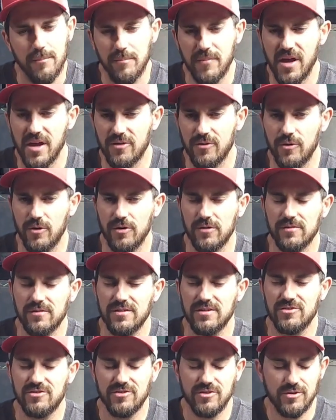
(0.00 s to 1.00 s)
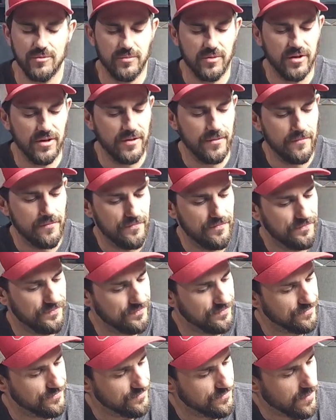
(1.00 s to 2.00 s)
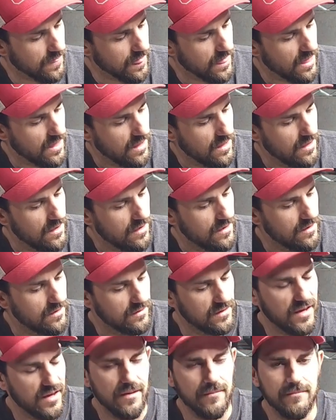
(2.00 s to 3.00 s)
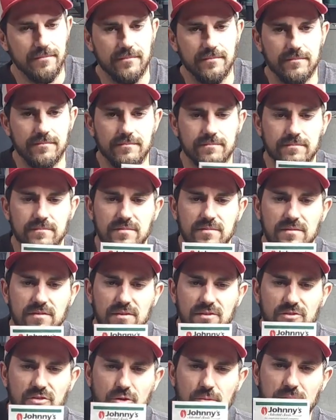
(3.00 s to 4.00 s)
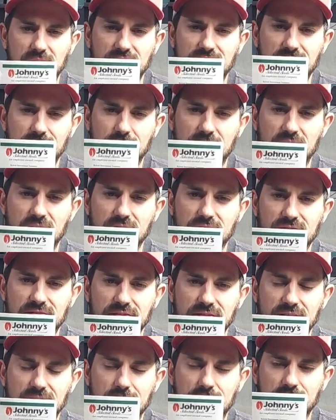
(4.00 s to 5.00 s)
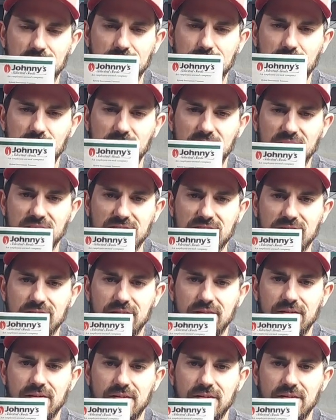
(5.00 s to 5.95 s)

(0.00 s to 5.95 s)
Not grown it this year, but yeah, determinate tomato, Celebrity Plus.